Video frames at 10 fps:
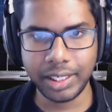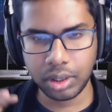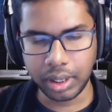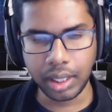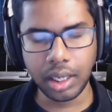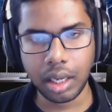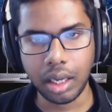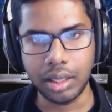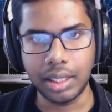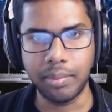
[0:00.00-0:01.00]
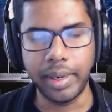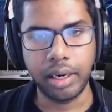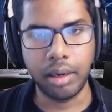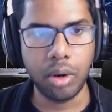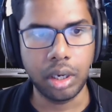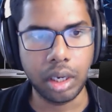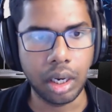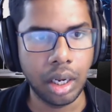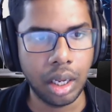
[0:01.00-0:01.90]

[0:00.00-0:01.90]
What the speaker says: to think. There's a mental model.